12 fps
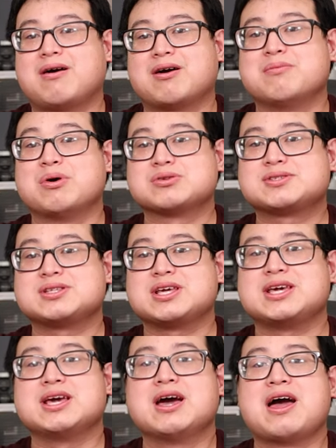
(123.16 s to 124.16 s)
are
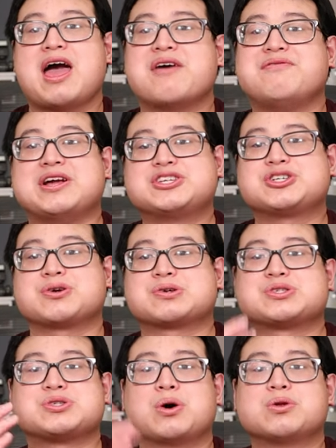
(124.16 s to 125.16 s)
mostly adventure
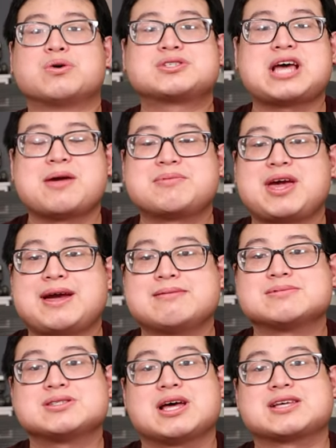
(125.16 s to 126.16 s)
solo type
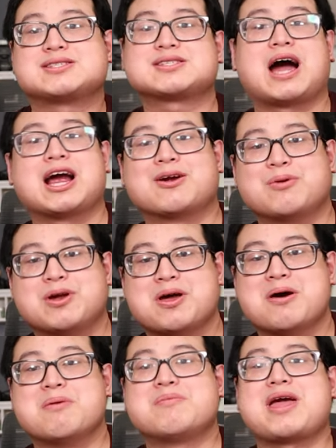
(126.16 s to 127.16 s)
games like
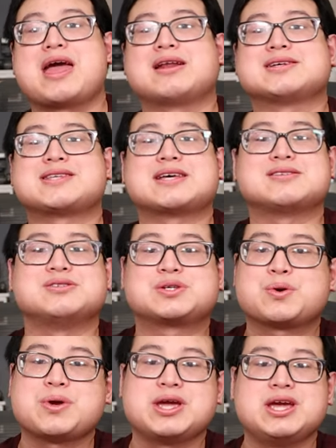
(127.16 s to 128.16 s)
Skyrim and Assassin's
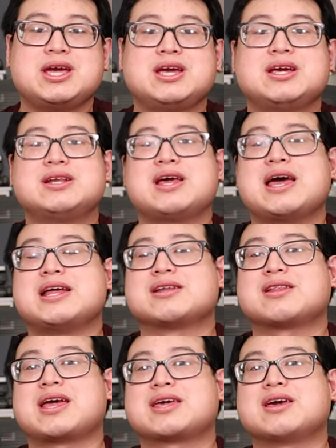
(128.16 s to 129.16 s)
Creed
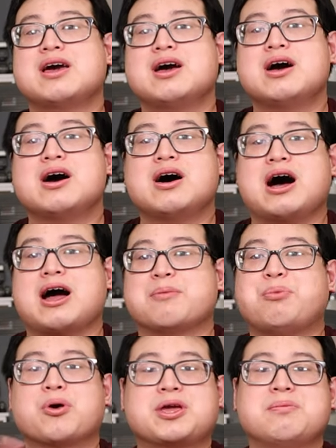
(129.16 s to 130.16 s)
and like
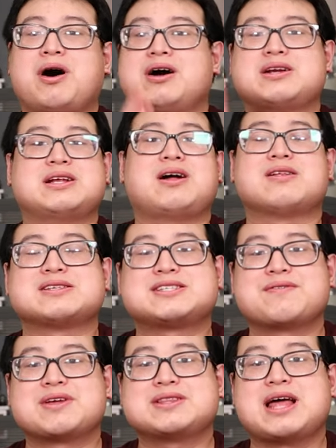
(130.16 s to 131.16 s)
Pokemon and all that
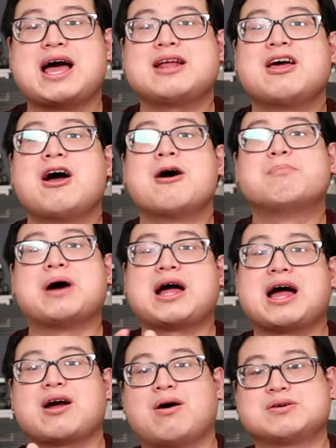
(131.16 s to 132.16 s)
stuff like that. But
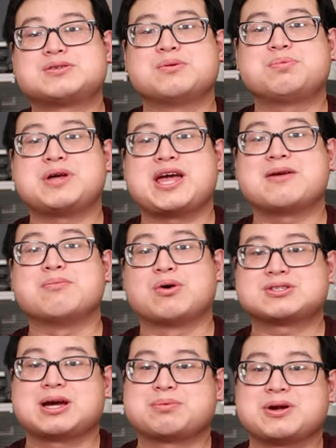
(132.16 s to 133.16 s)
I also play
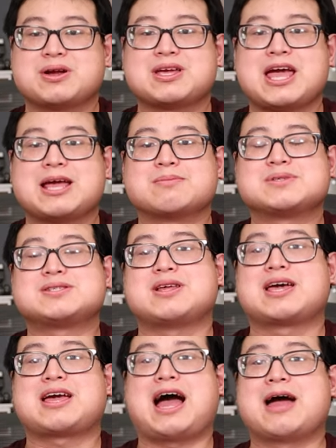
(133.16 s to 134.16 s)
multiplayer games
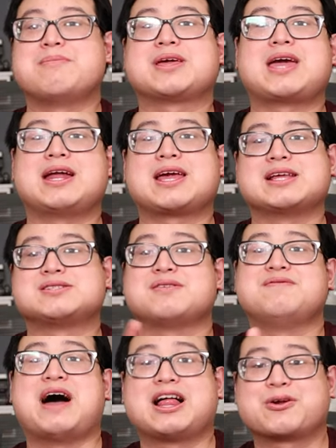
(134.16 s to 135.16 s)
like I've been getting
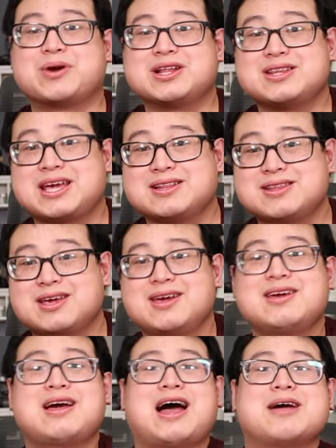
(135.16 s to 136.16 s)
into Valorant
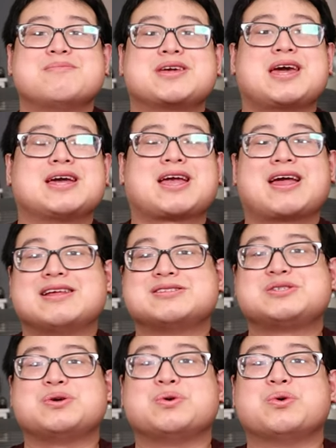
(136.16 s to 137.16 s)
lately. I've been getting
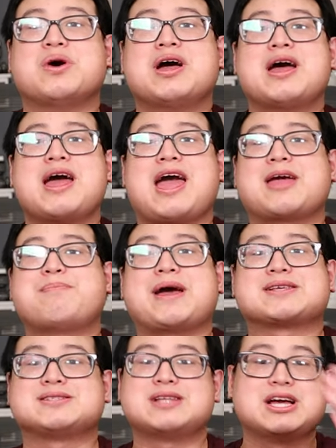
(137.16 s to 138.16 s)
into
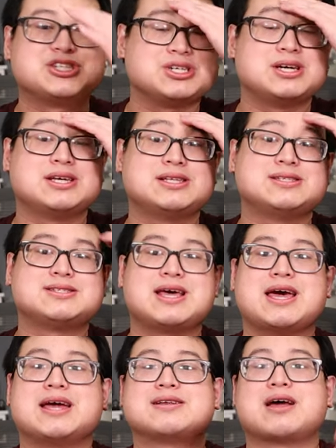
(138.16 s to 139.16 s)
Apex Legends
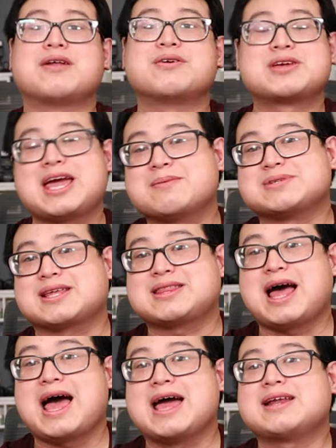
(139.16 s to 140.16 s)
and other games like
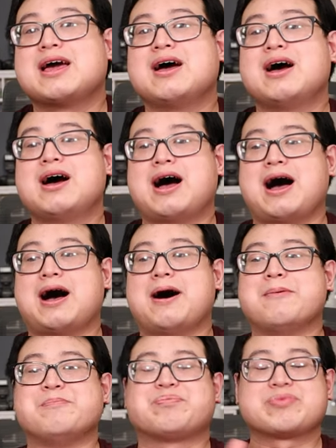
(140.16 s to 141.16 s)
that.
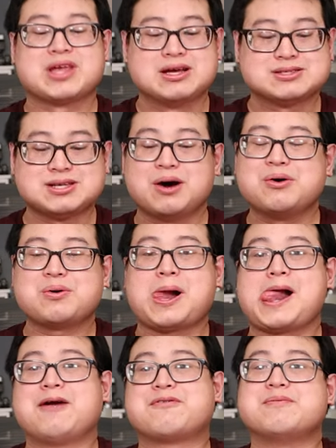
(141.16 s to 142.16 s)
So
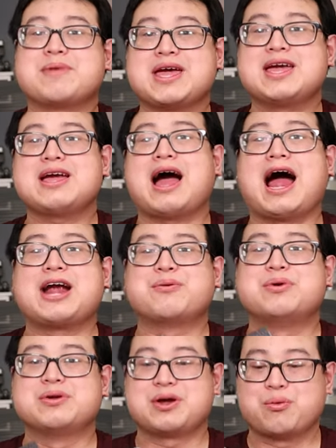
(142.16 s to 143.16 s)
for me, I
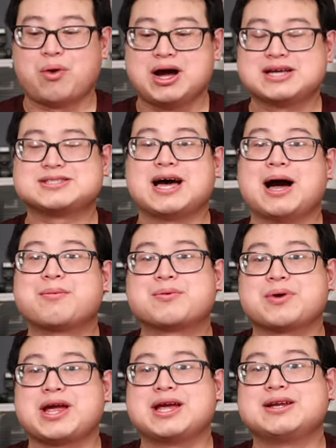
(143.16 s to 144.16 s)
really wanted to
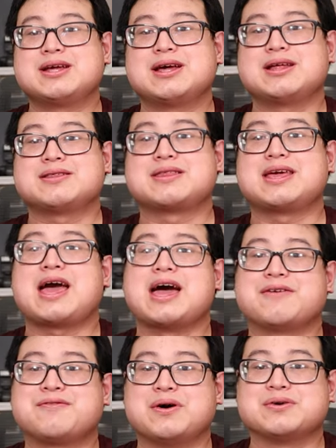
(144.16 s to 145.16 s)
upgrade the
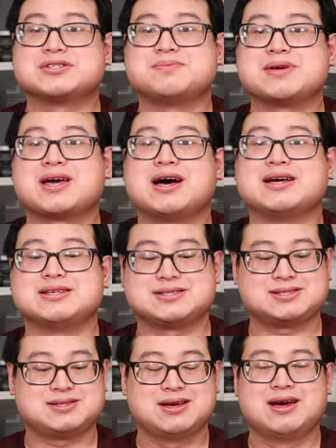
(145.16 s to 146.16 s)
headphones
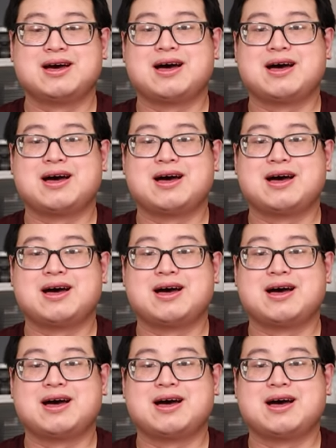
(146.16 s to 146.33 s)
because